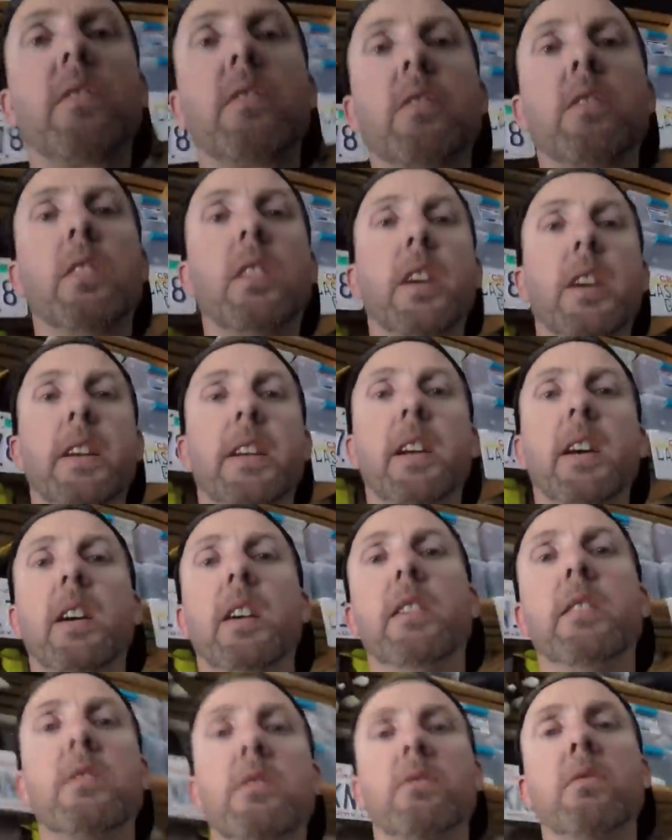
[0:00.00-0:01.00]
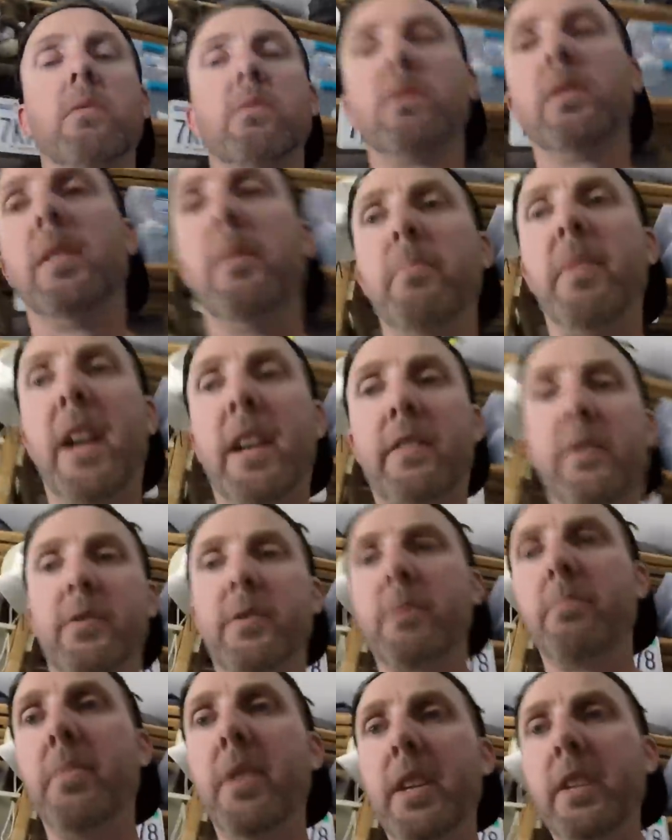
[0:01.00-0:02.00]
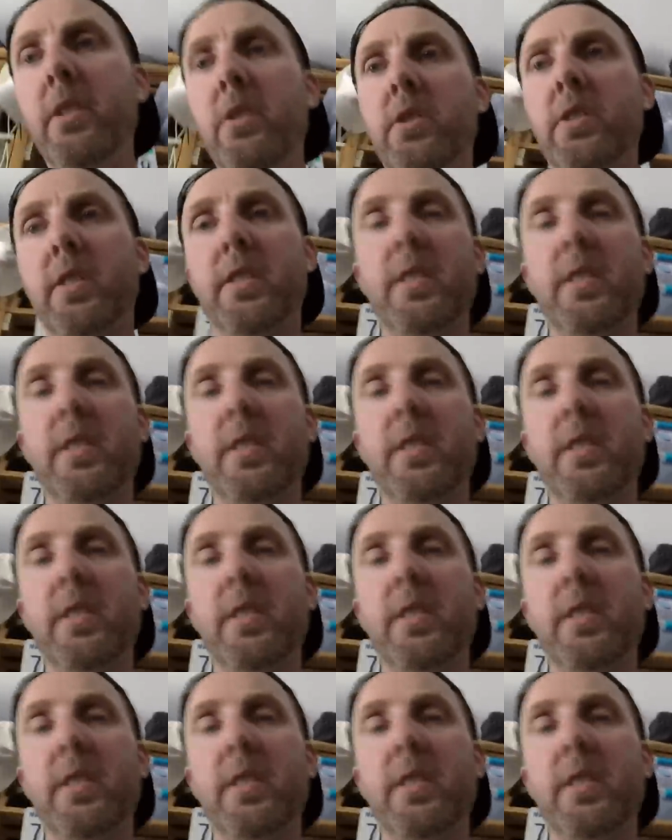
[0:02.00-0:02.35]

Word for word: Alright guys, well I'm back from the beach,